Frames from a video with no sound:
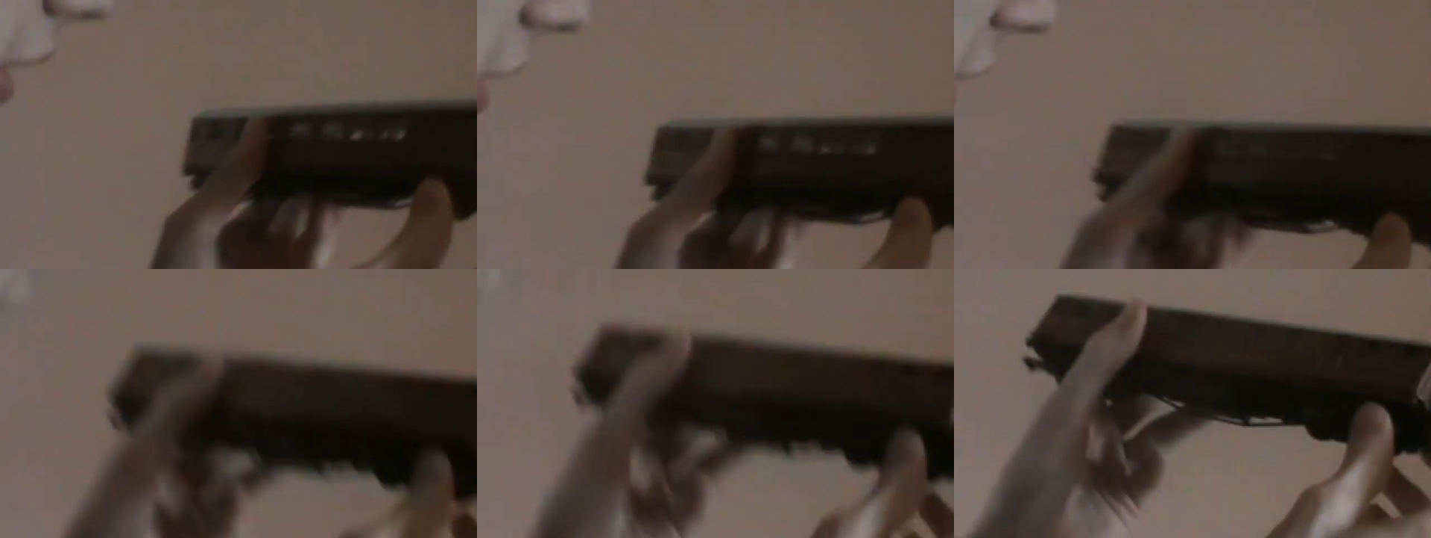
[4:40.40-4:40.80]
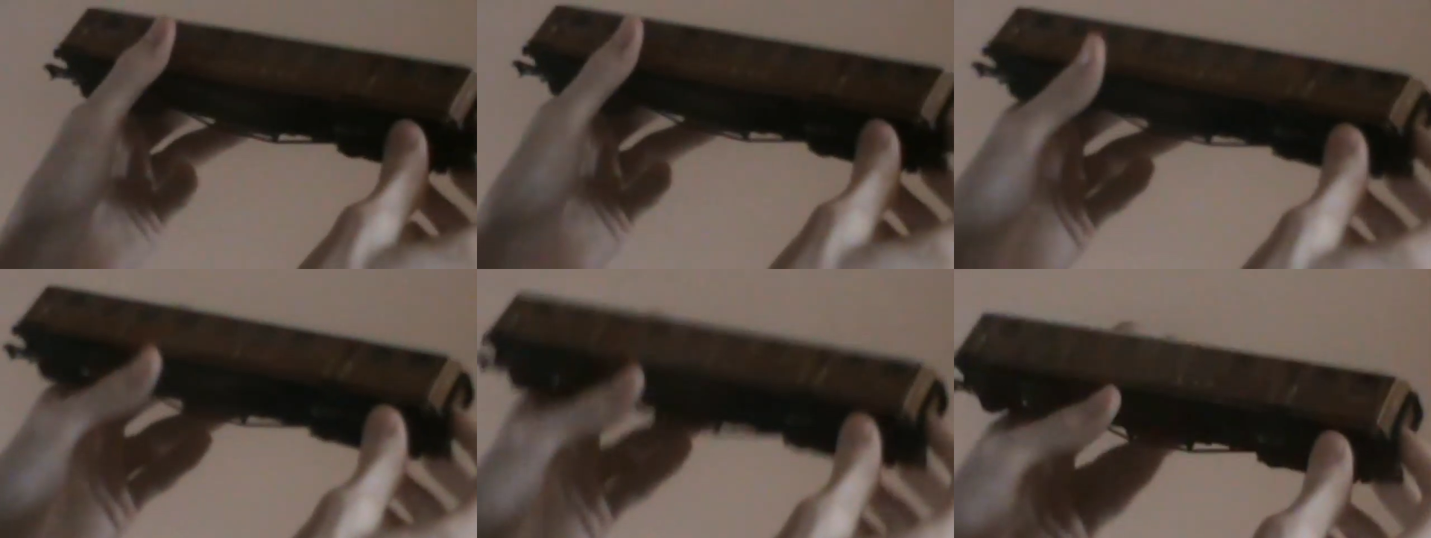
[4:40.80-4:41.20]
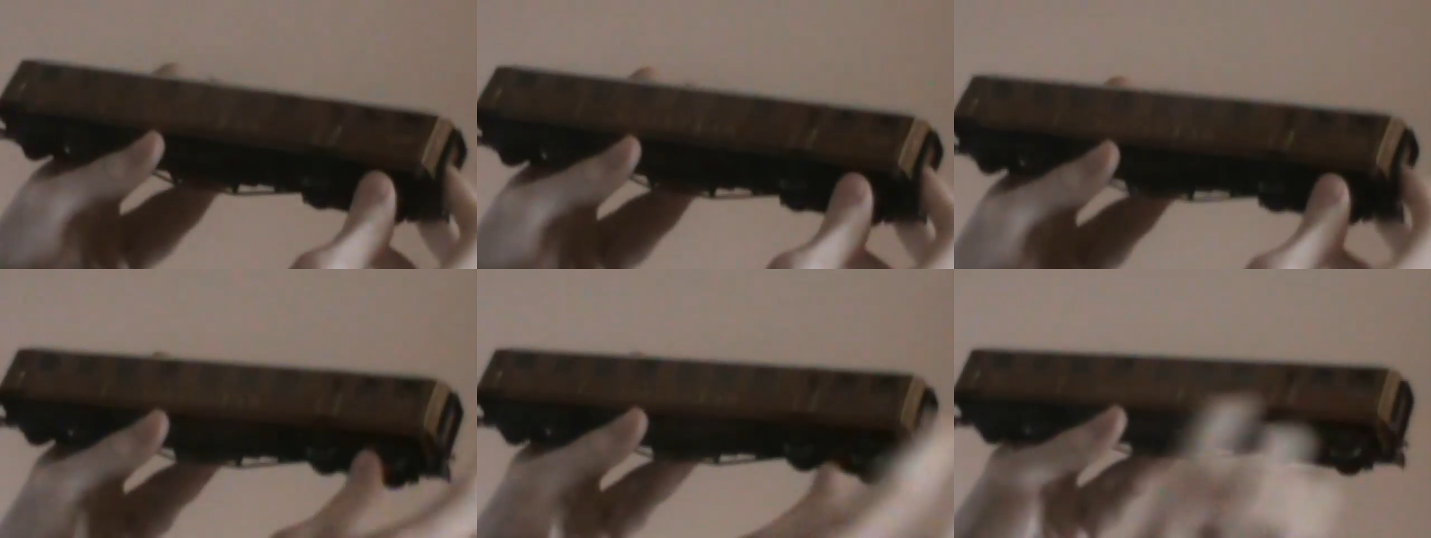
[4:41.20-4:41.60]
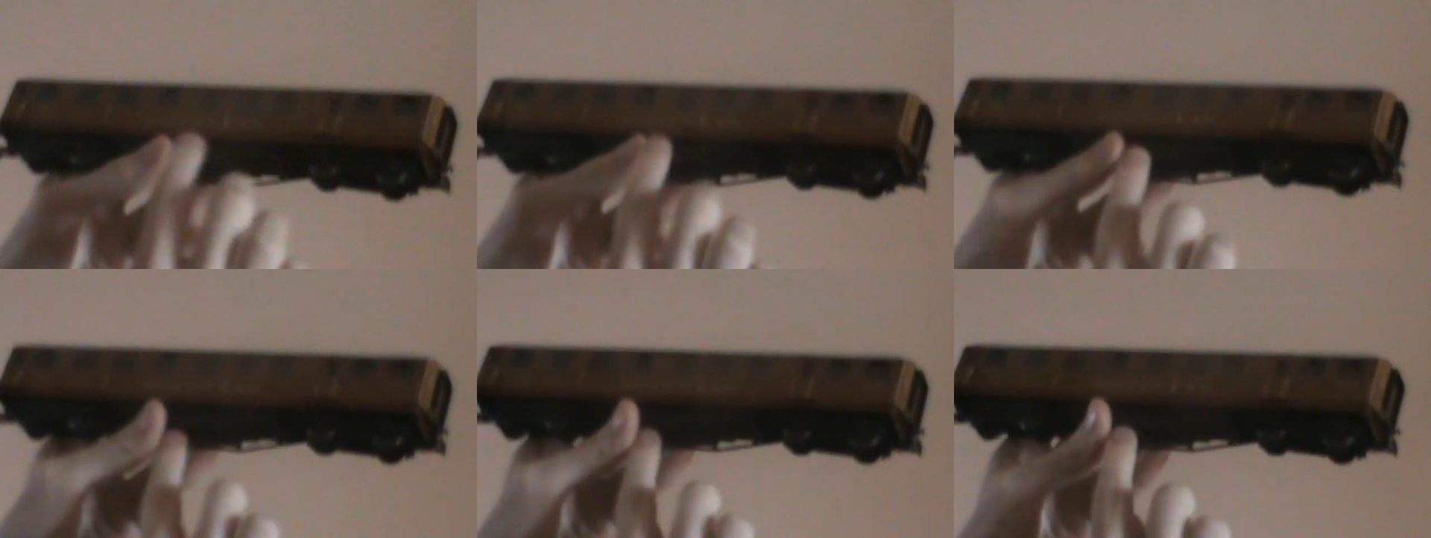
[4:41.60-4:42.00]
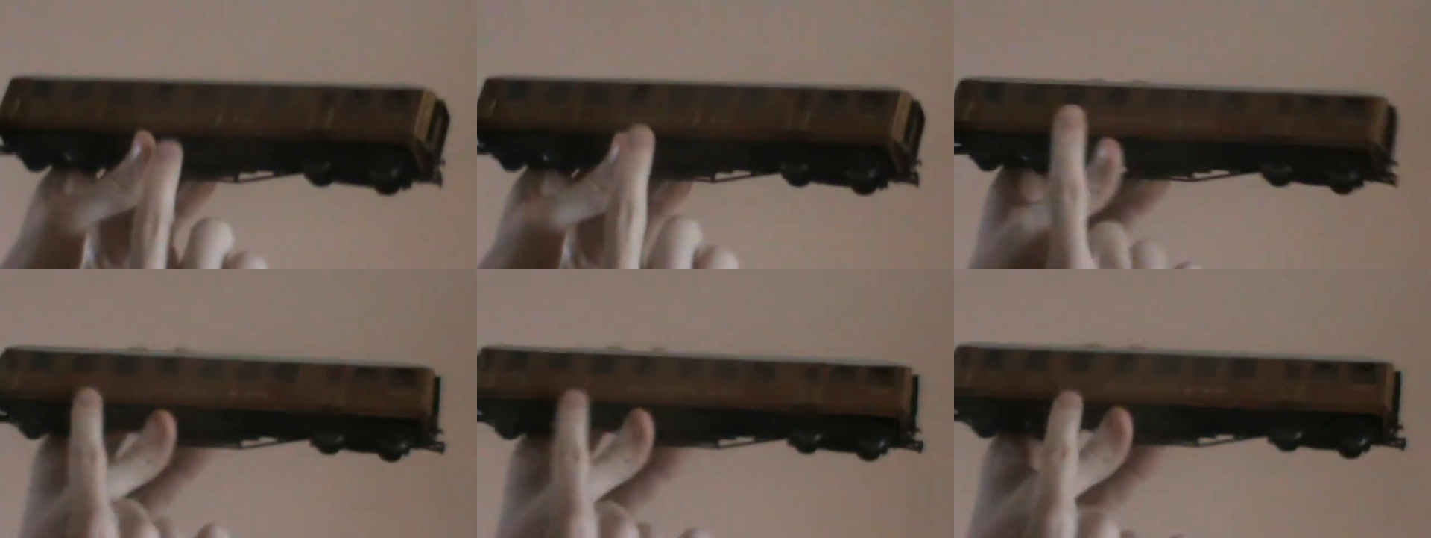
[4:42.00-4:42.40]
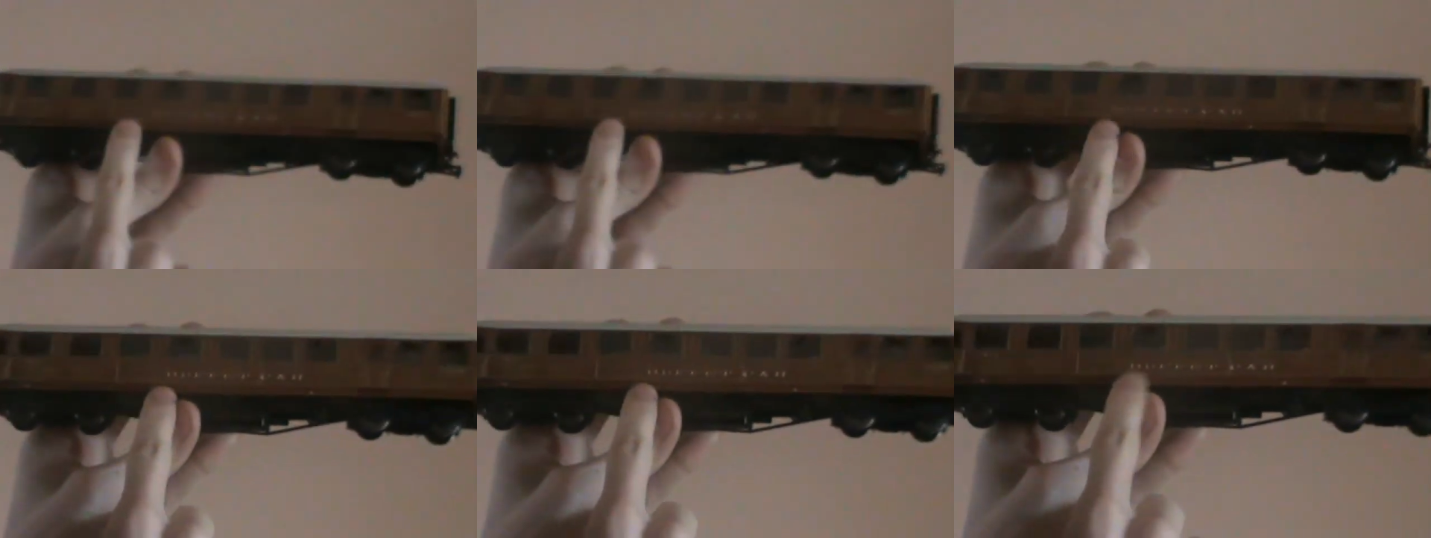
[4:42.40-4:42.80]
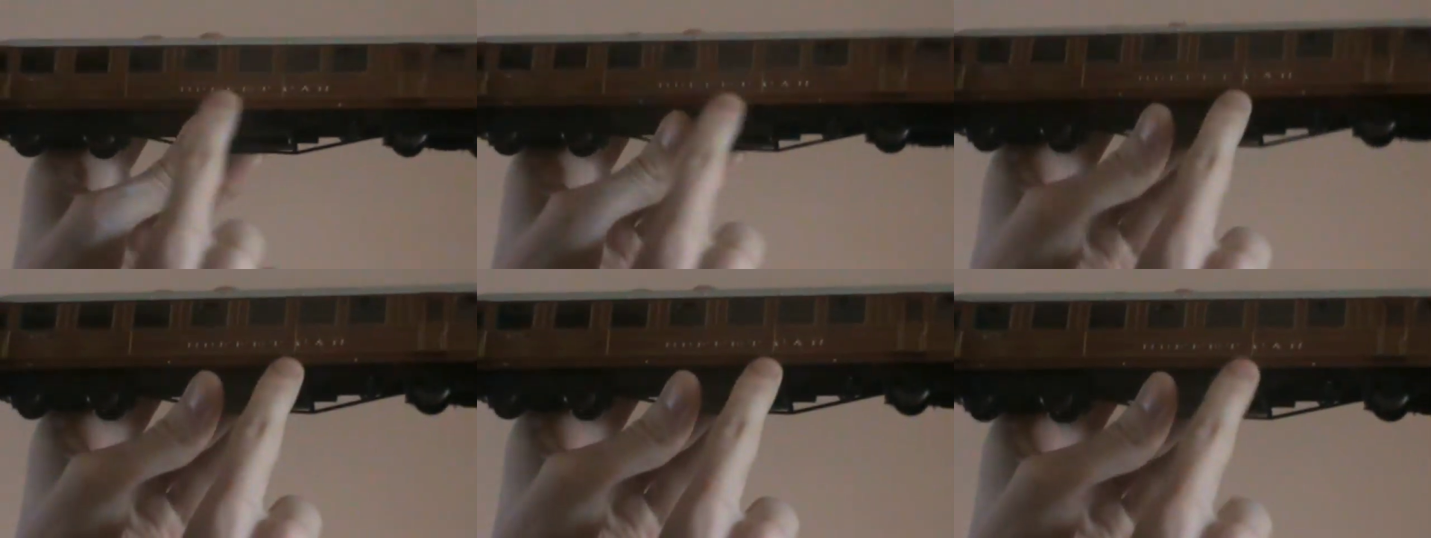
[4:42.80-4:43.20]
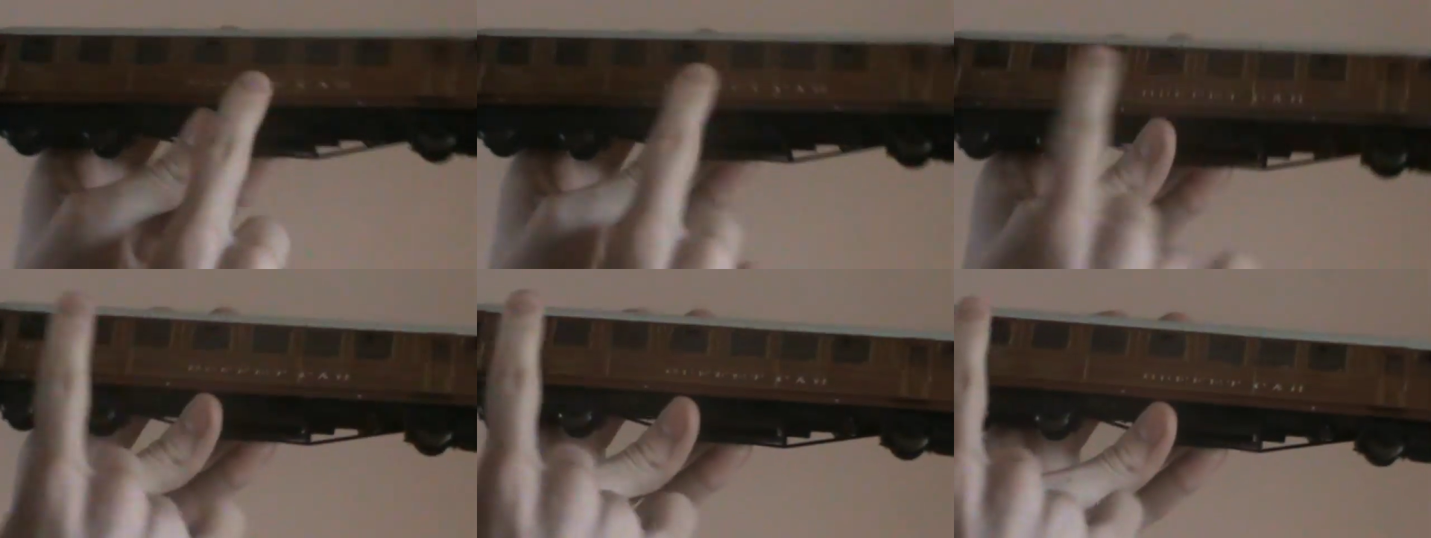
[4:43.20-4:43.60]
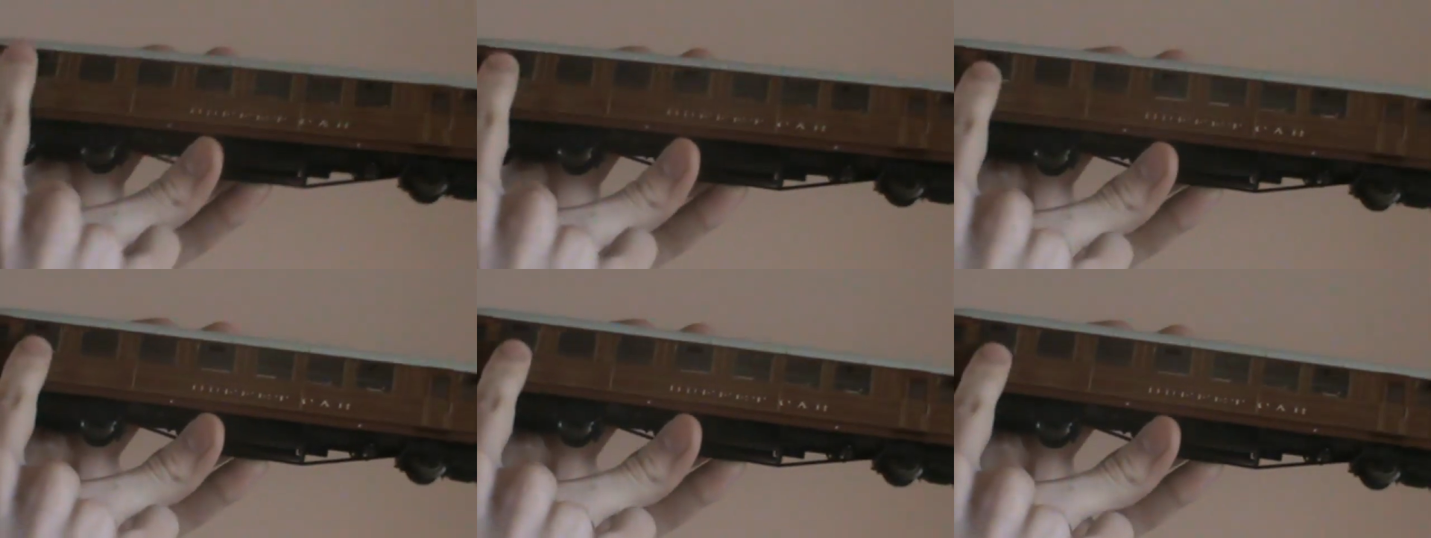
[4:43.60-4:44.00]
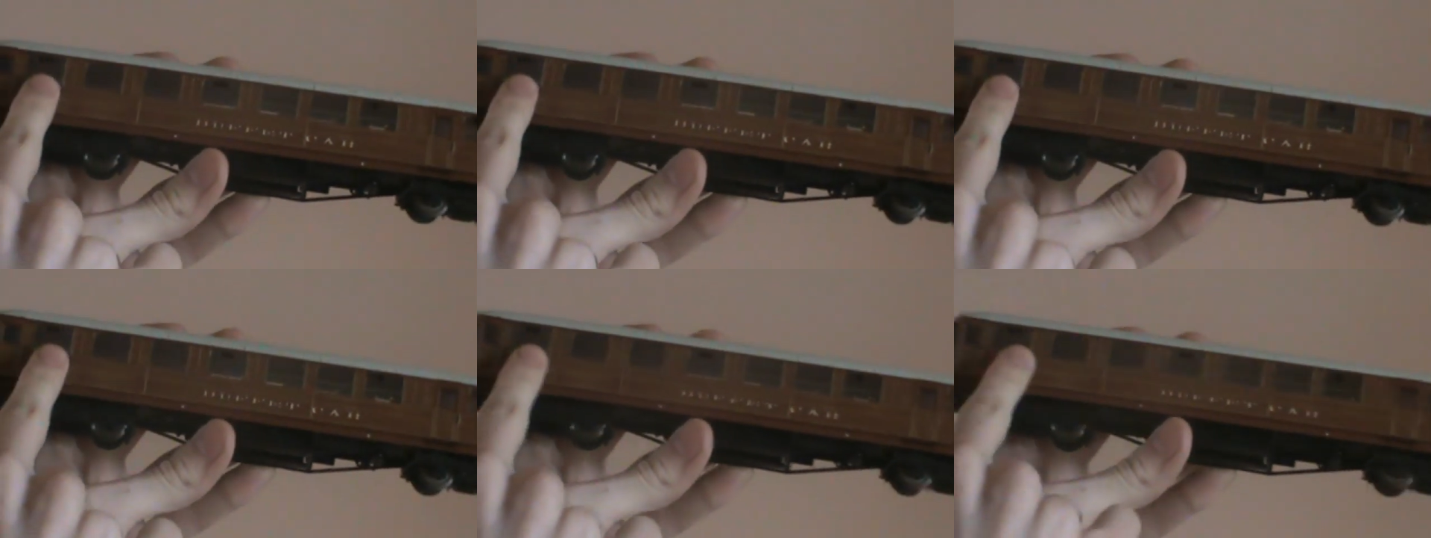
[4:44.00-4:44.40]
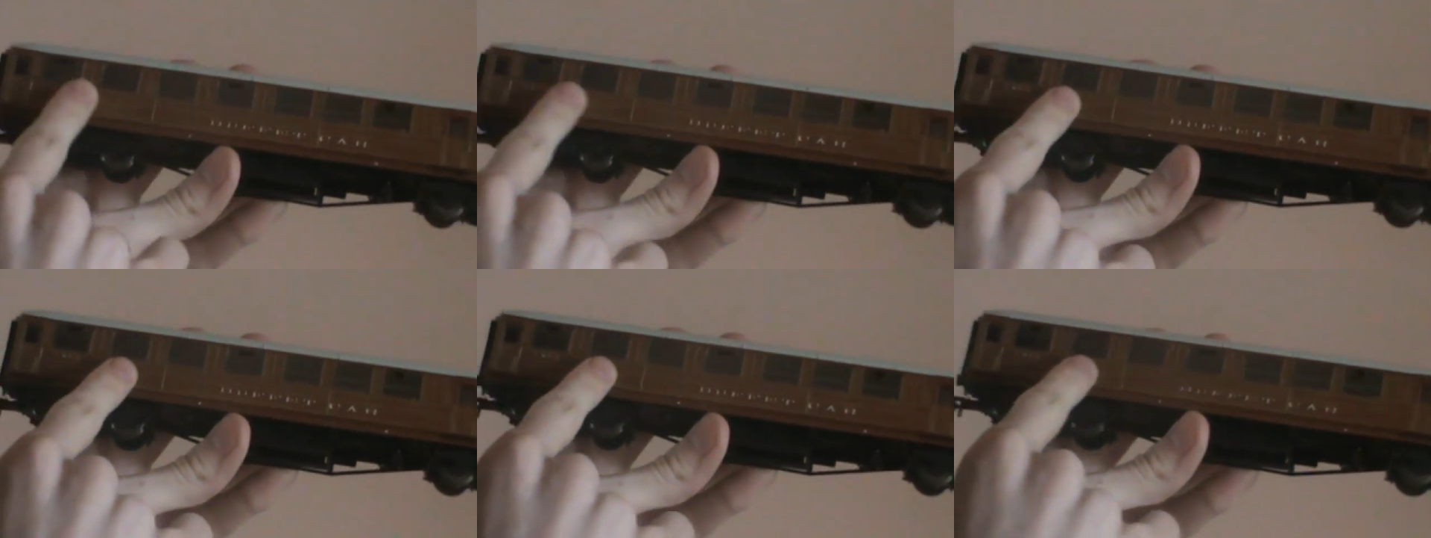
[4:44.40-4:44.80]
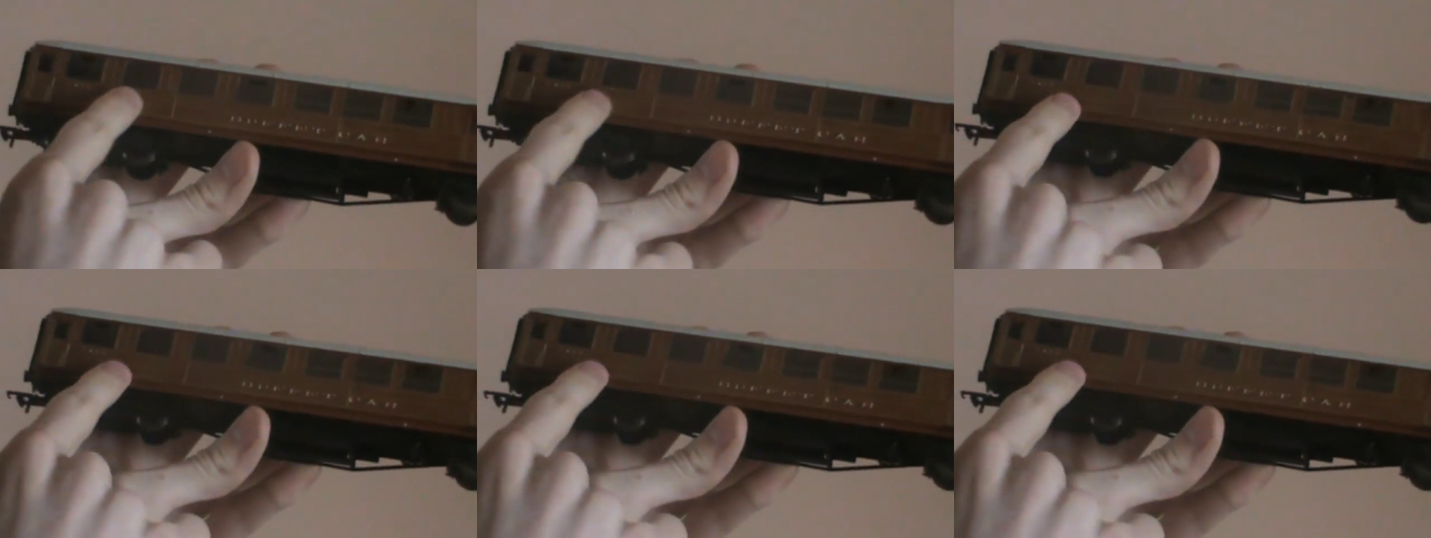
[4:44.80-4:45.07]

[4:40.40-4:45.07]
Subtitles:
[unreadable: no face in view]